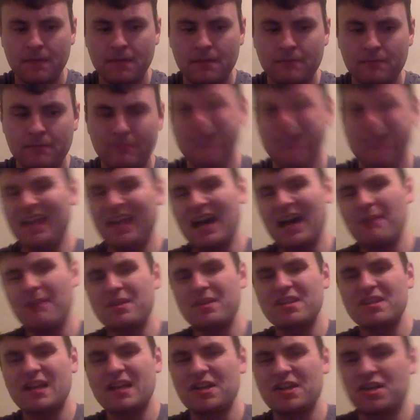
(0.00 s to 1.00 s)
But yeah, I'm
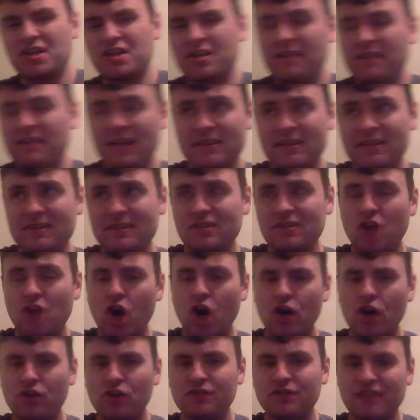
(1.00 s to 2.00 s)
just not sure that
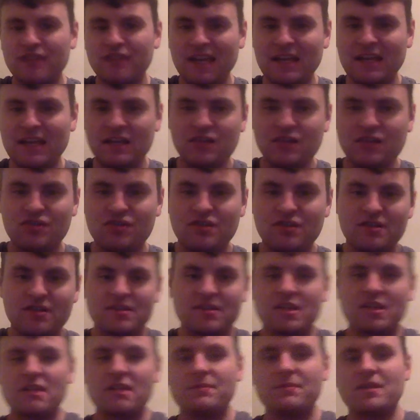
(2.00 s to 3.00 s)
Darnold to Anderson is
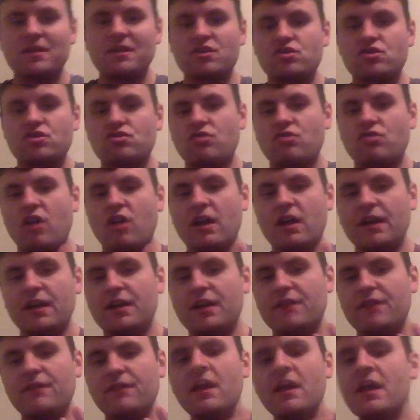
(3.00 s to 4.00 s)
going to be a strong
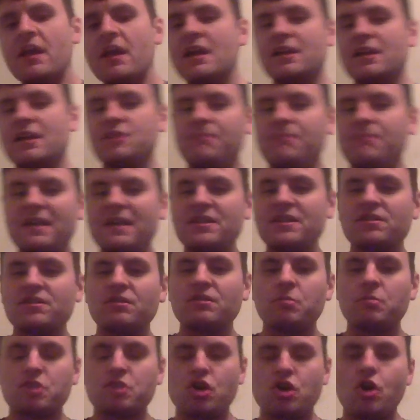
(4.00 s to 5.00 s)
enough because basically
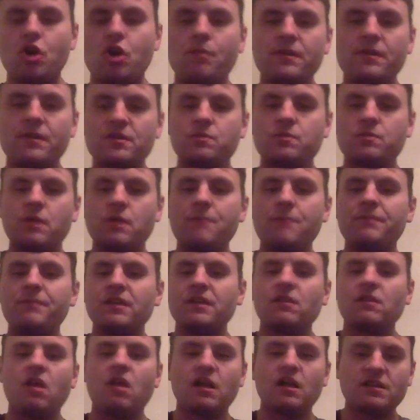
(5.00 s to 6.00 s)
what you're hoping is a big
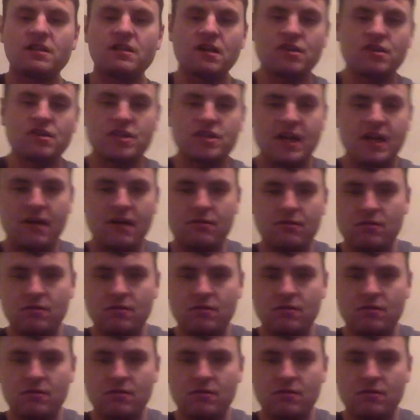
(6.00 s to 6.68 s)
long touchdown.